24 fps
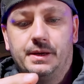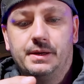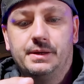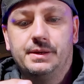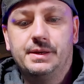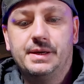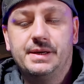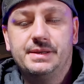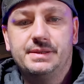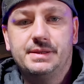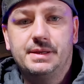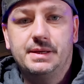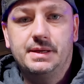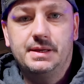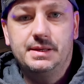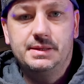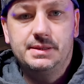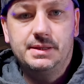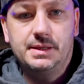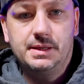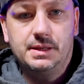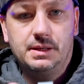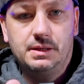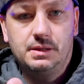nice and
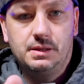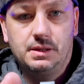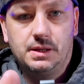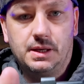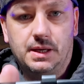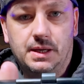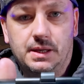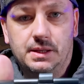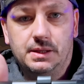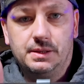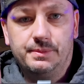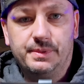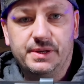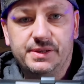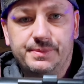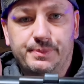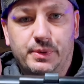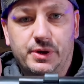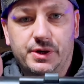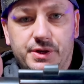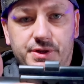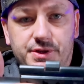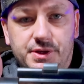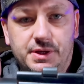easy. And the best
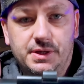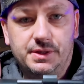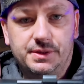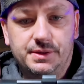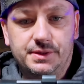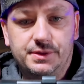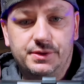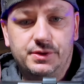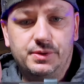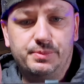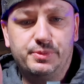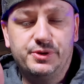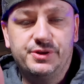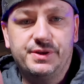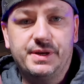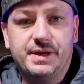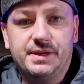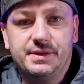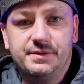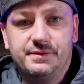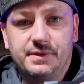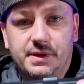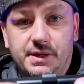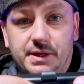part is you get the super
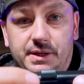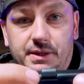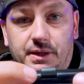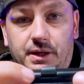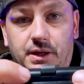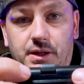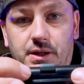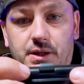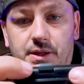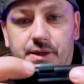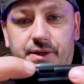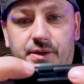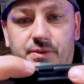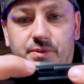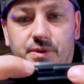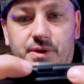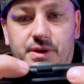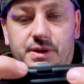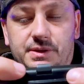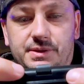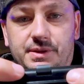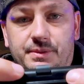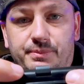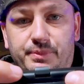satisfying click
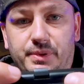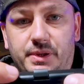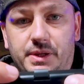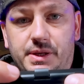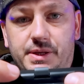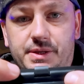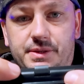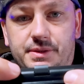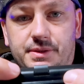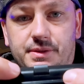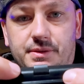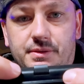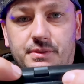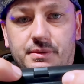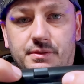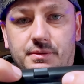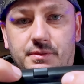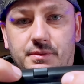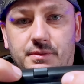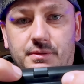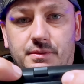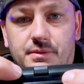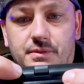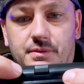when it's in place,
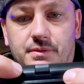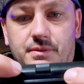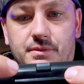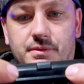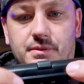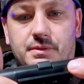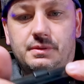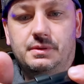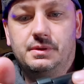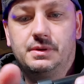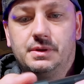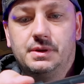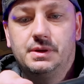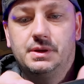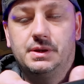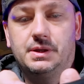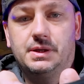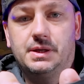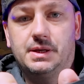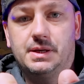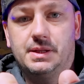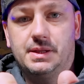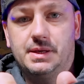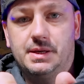
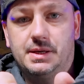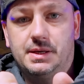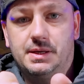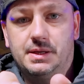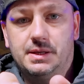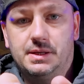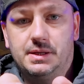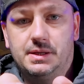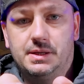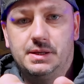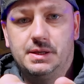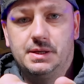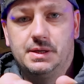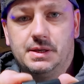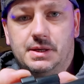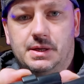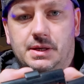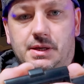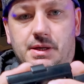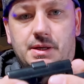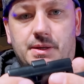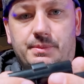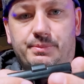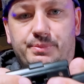and then
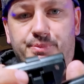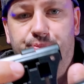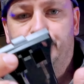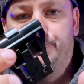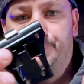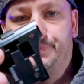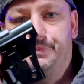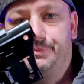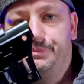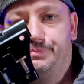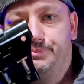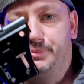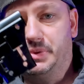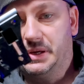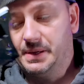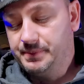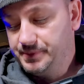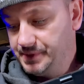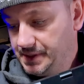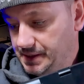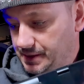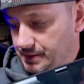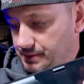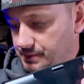
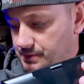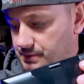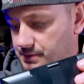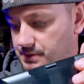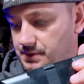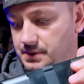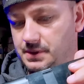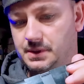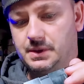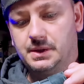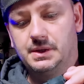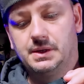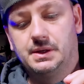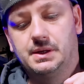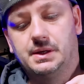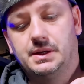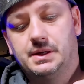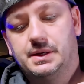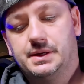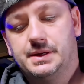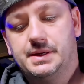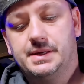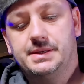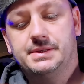pops out
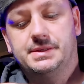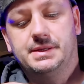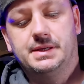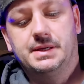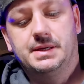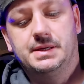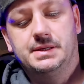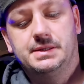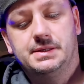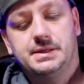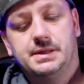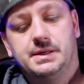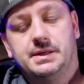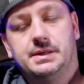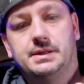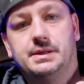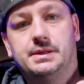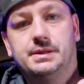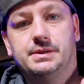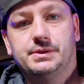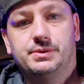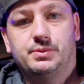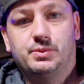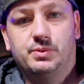nice and easy. And
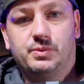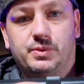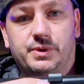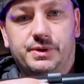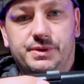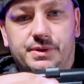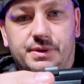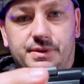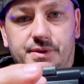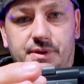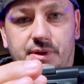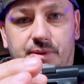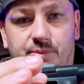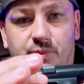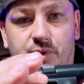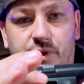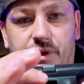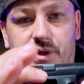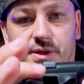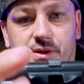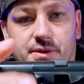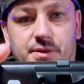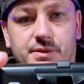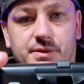then this one works the same
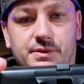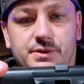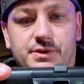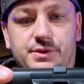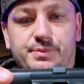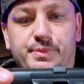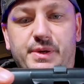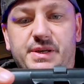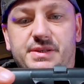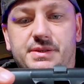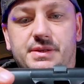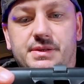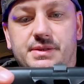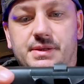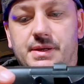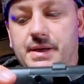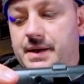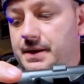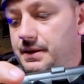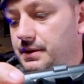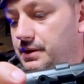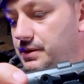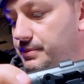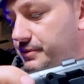way, just spaces it
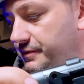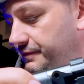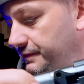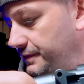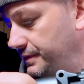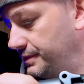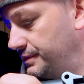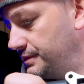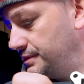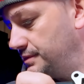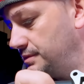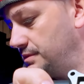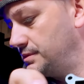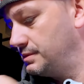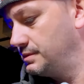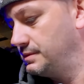out a little bit further.